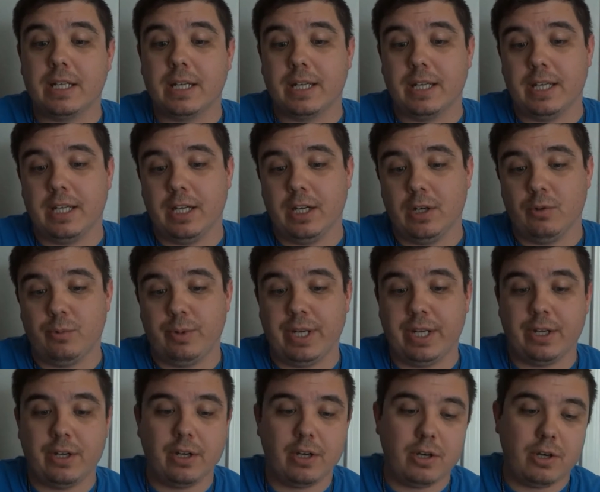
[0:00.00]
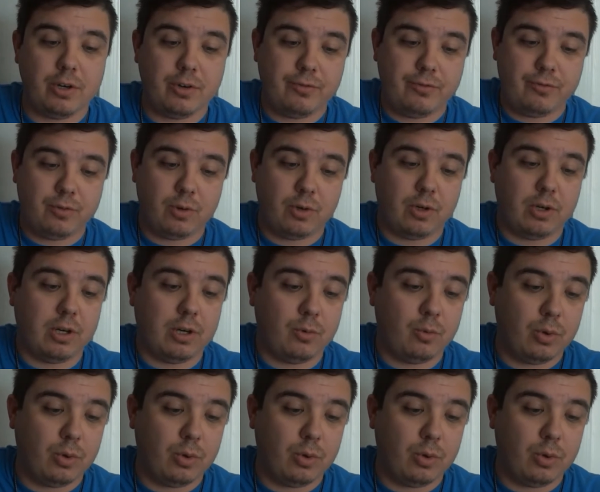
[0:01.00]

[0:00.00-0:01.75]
here we go for